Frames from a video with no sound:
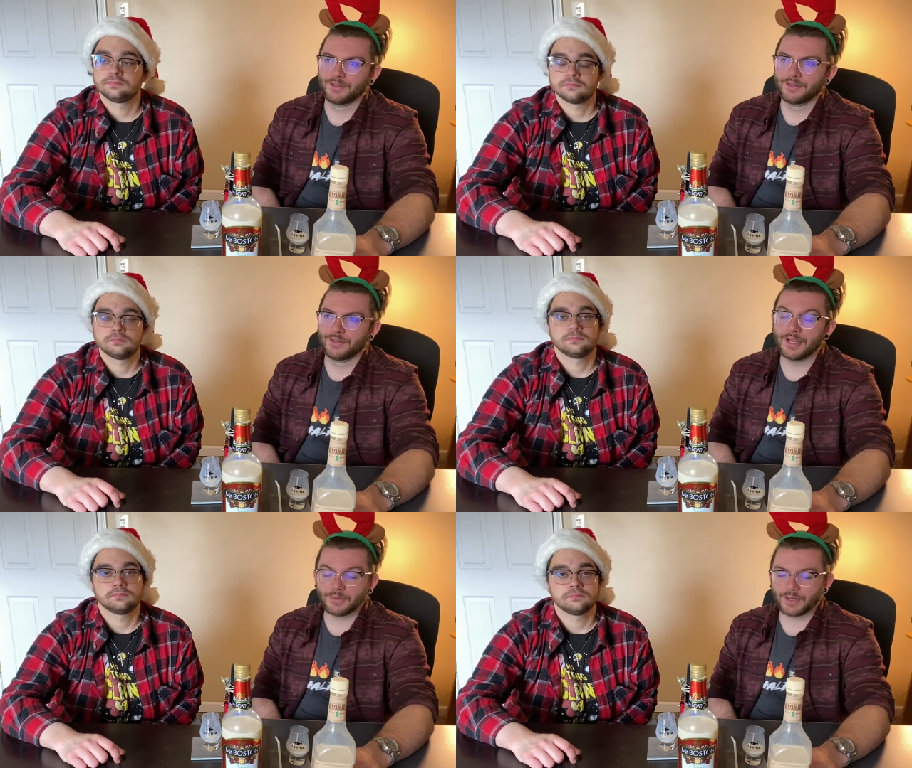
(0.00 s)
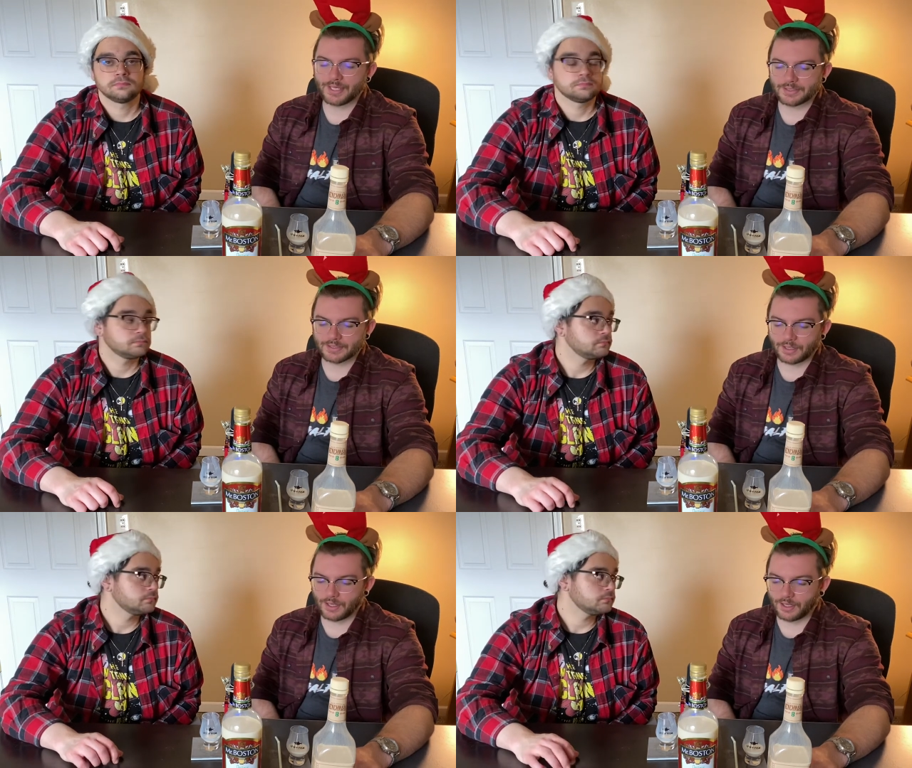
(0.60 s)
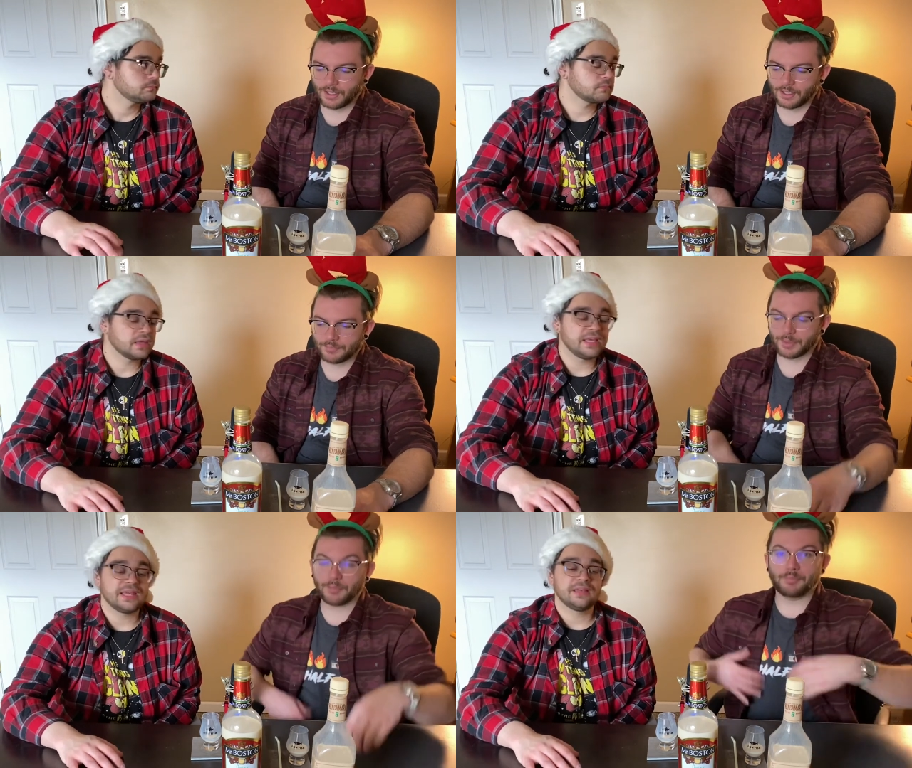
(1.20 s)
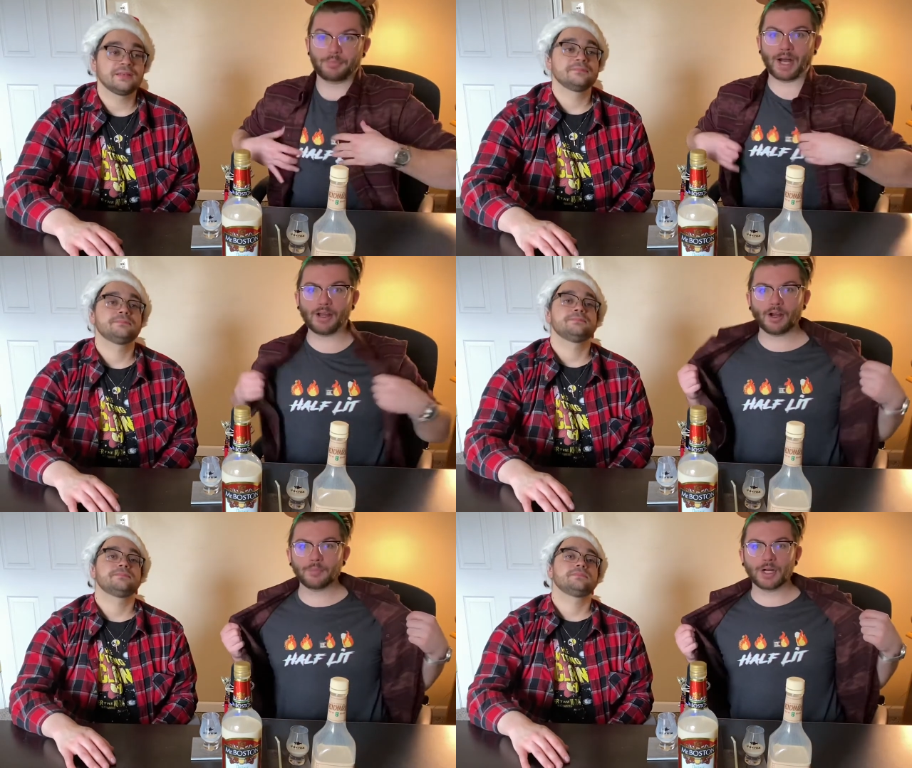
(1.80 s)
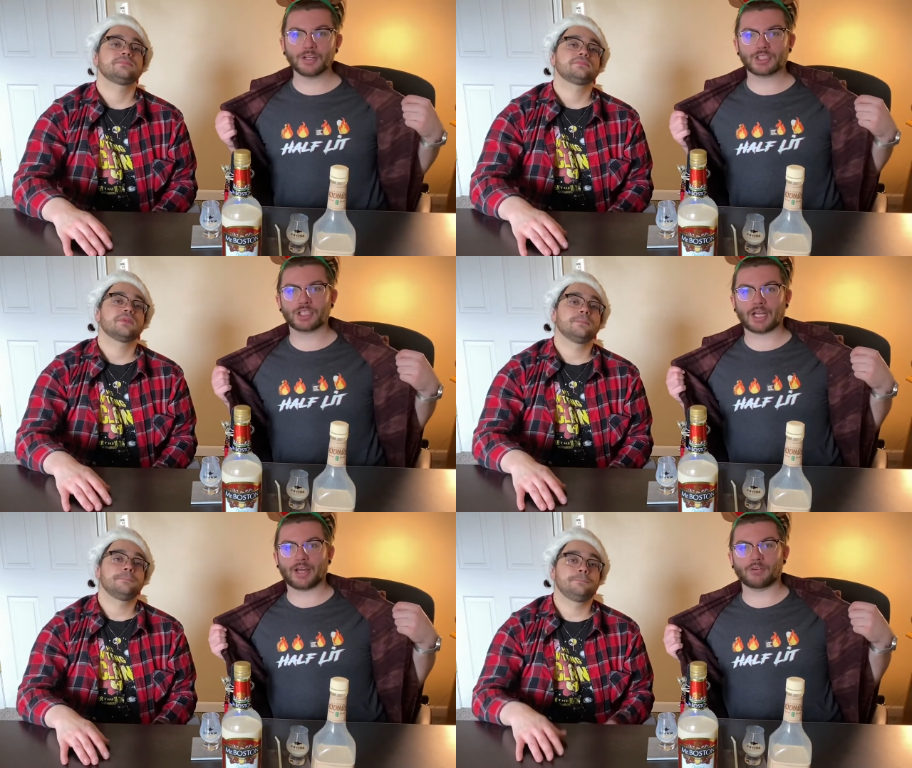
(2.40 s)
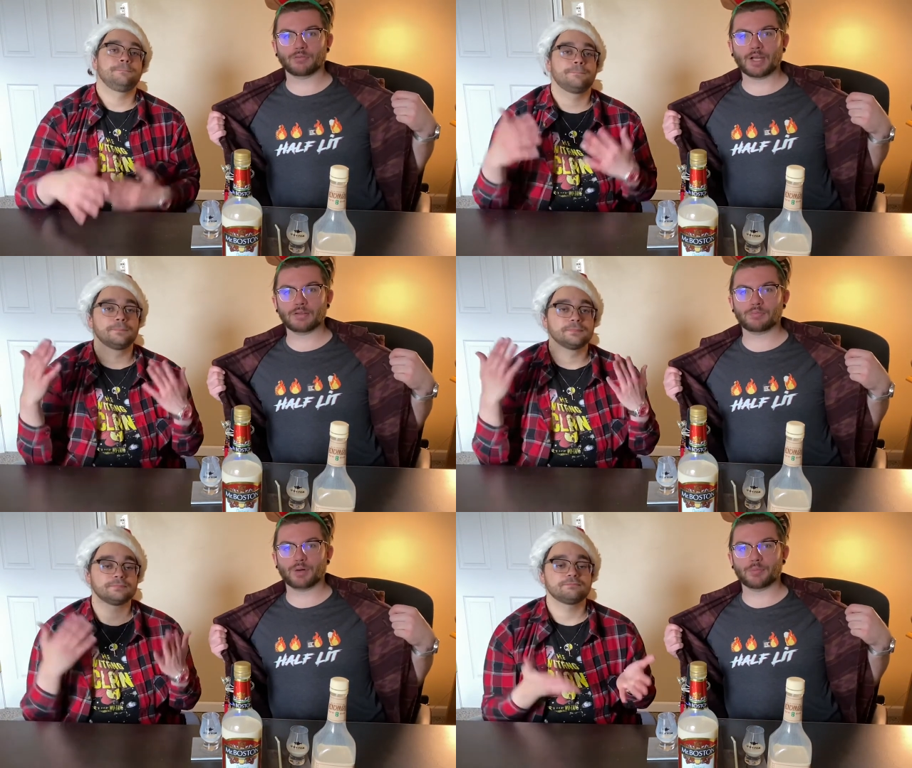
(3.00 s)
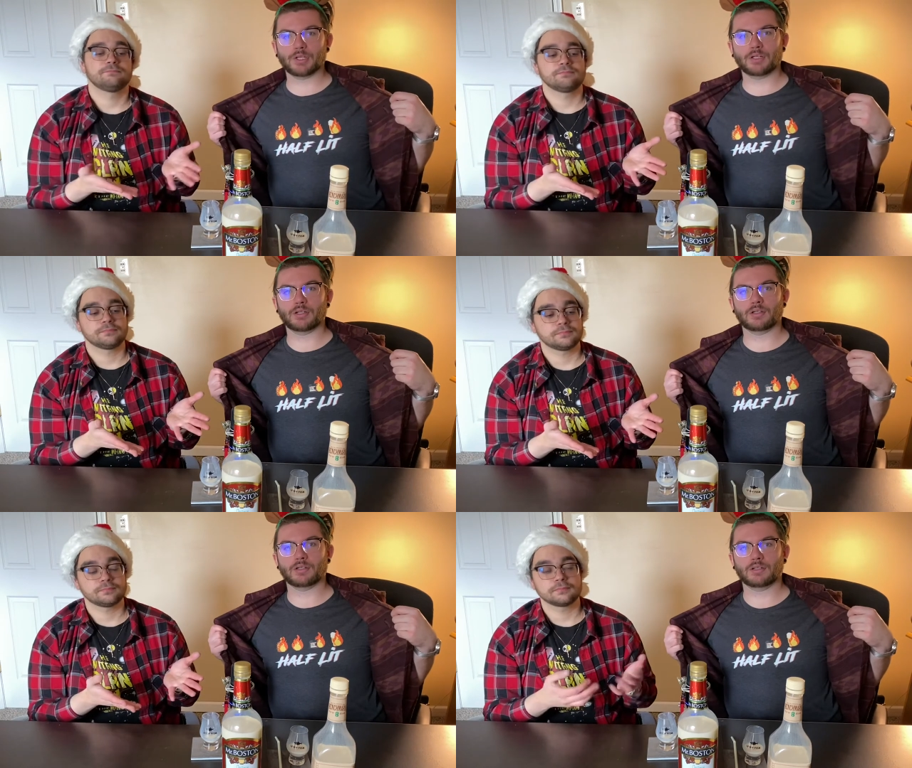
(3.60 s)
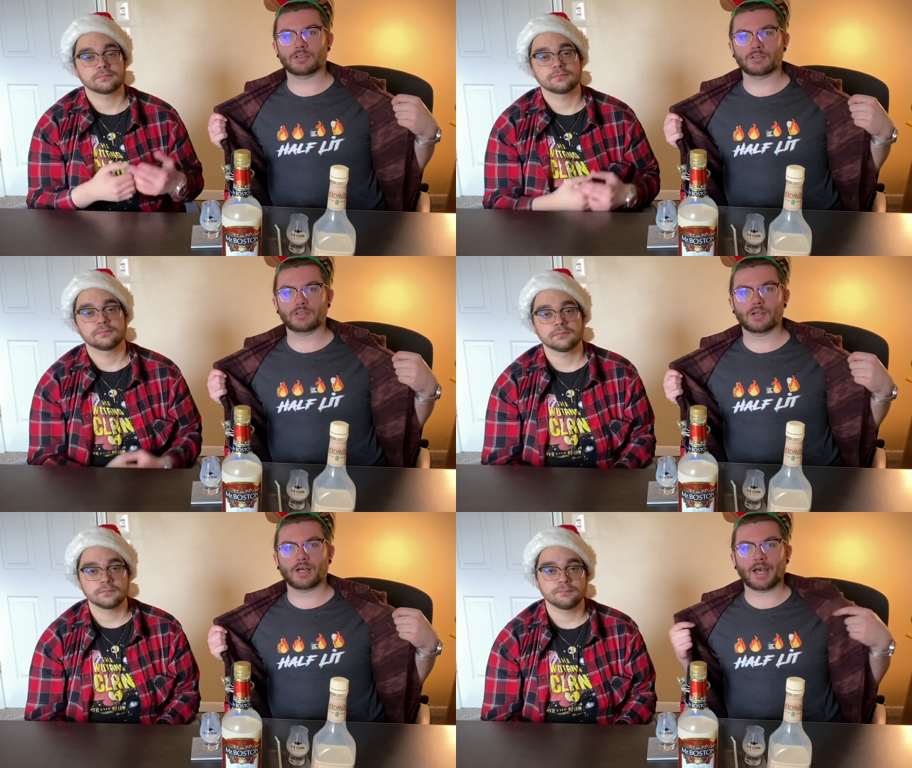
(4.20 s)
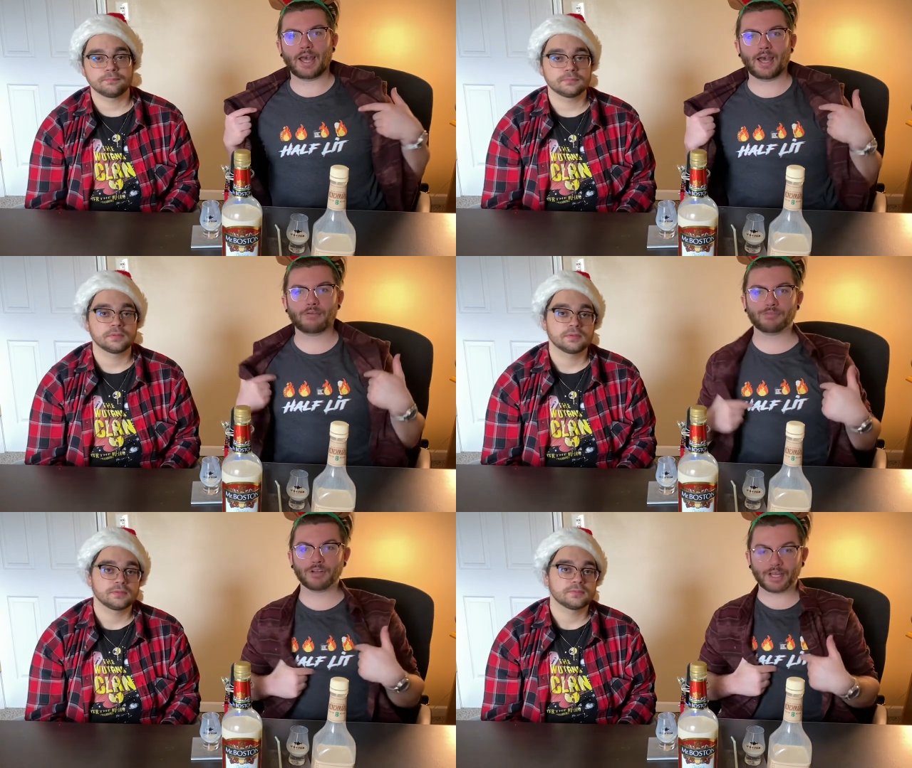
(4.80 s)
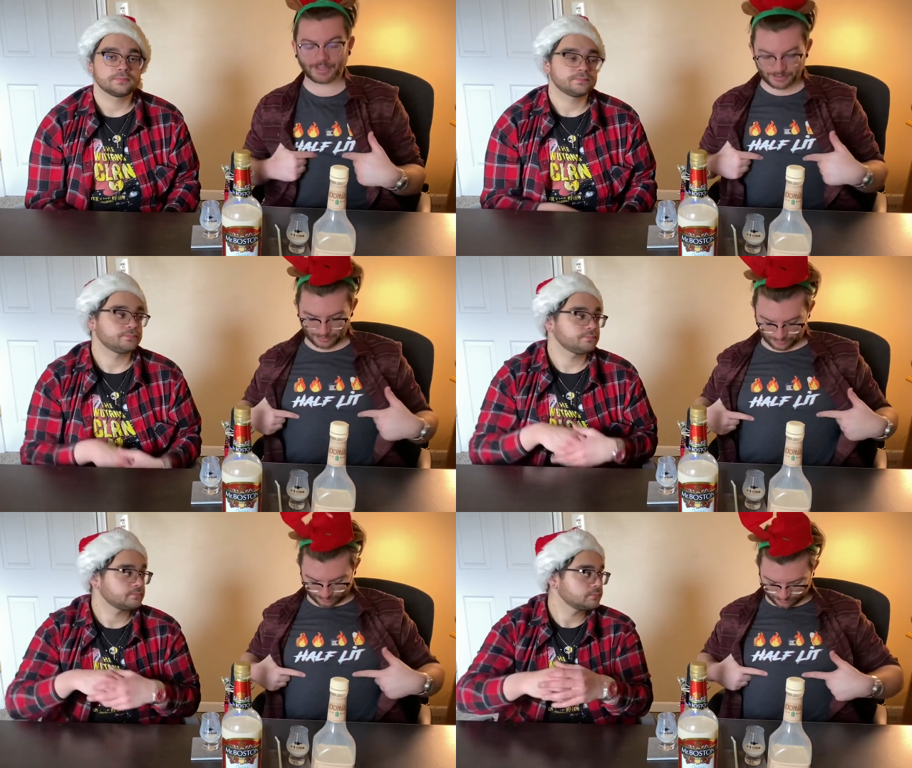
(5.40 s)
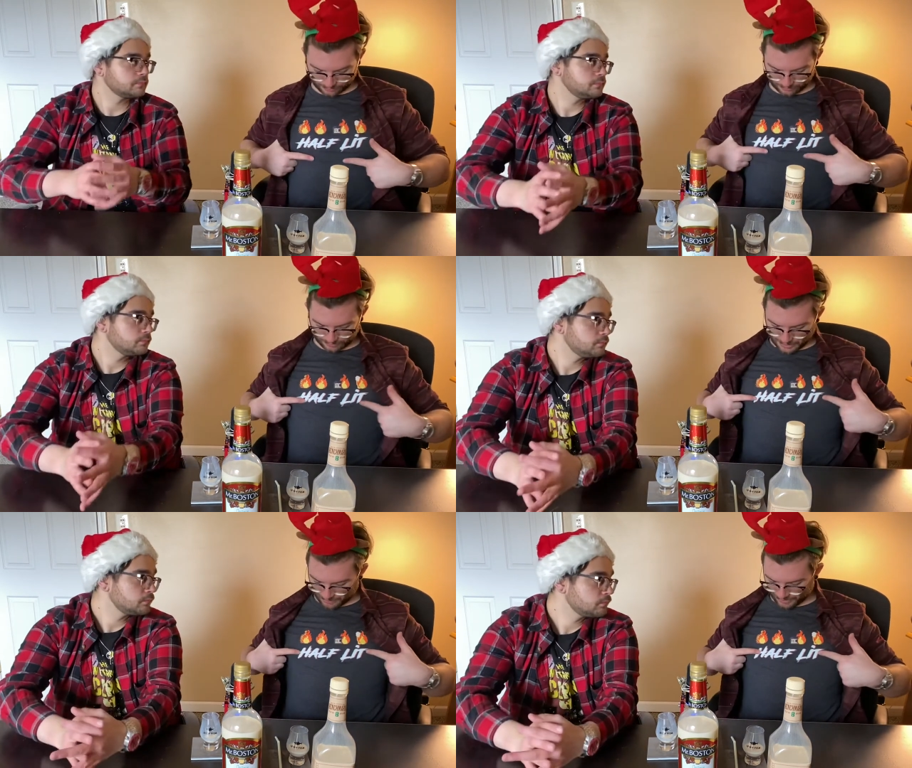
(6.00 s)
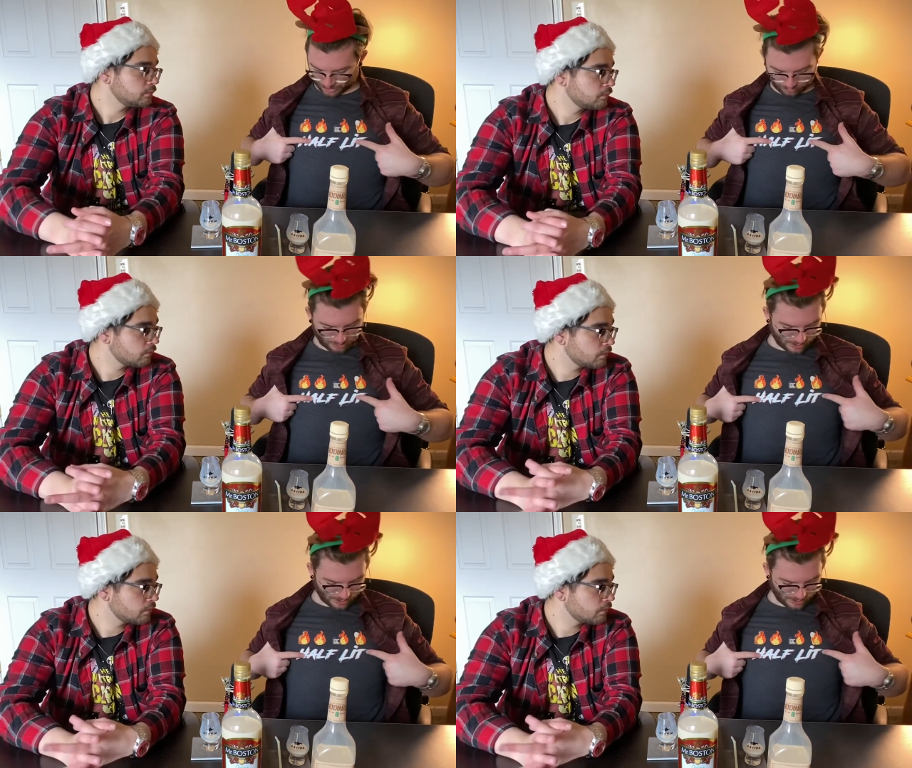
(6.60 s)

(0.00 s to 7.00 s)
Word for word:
Speaker 1: Anyways, um, buy our merch at Redbubble. Half lit. Obviously, right